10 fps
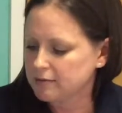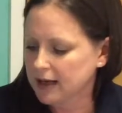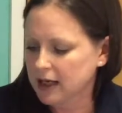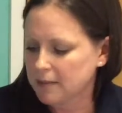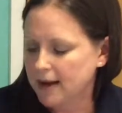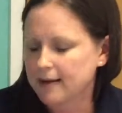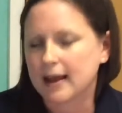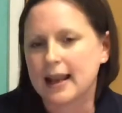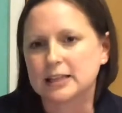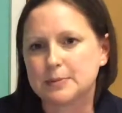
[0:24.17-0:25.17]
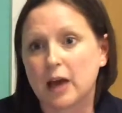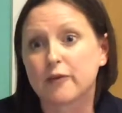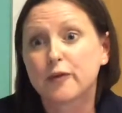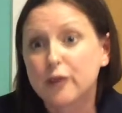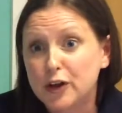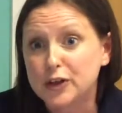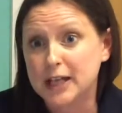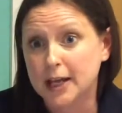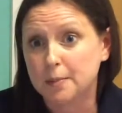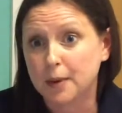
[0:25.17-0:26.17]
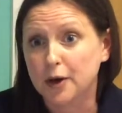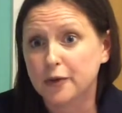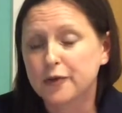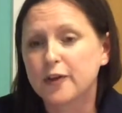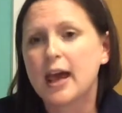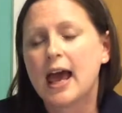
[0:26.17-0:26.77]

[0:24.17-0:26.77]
recommend an SPF of 30 and above.